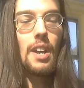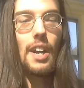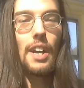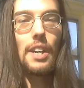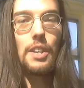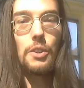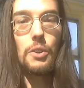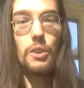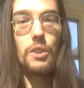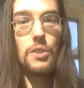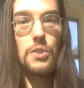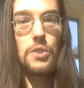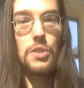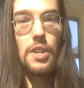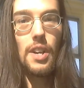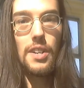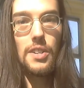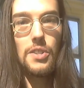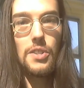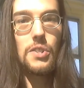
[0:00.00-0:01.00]
and you can
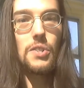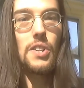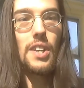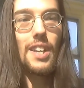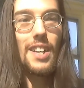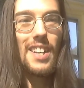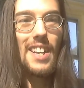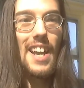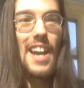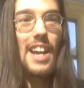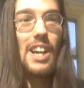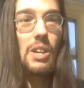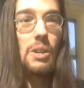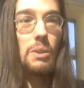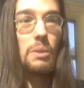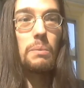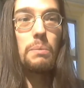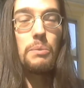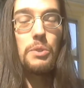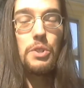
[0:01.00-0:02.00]
start to see it
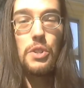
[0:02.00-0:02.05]
now